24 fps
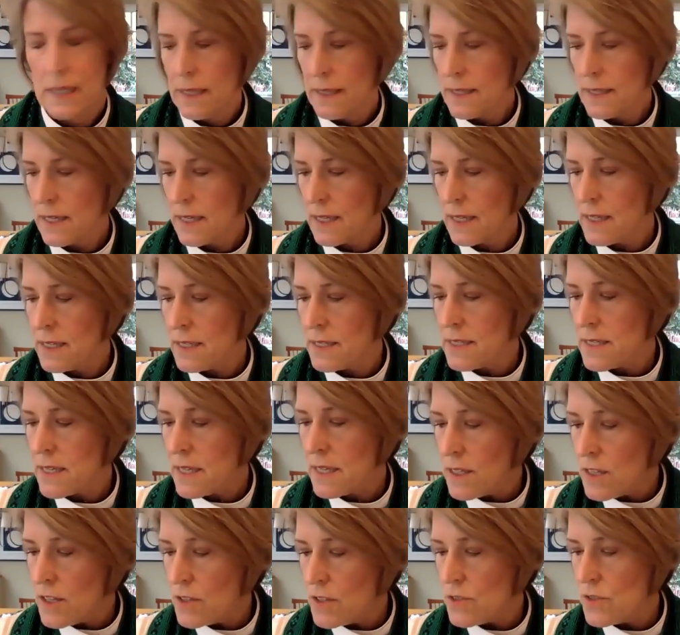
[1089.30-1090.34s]
that
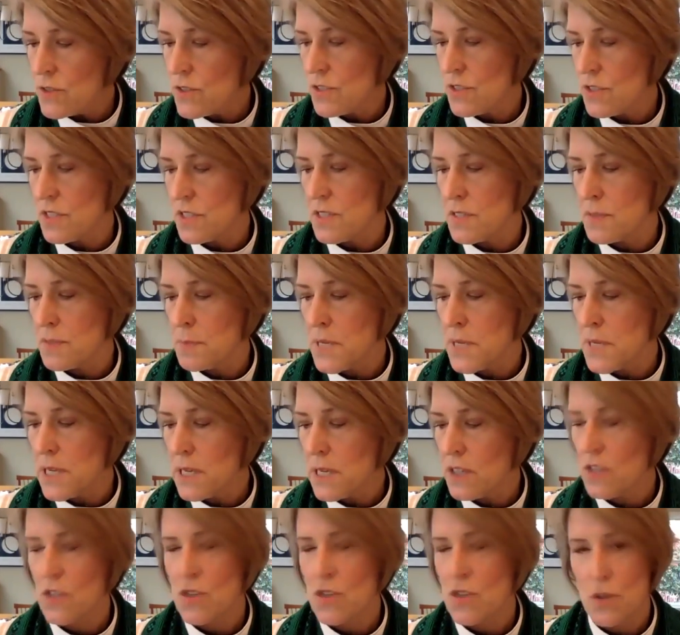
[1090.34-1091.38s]
continues to
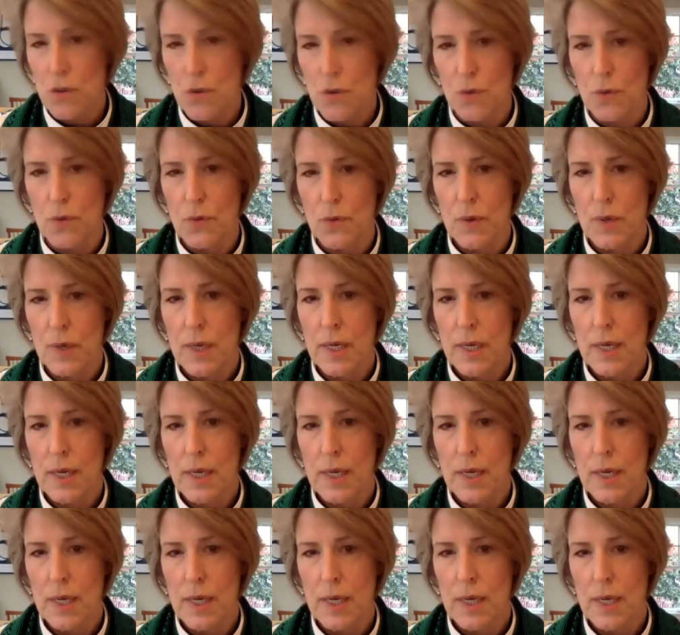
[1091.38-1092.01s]
speak to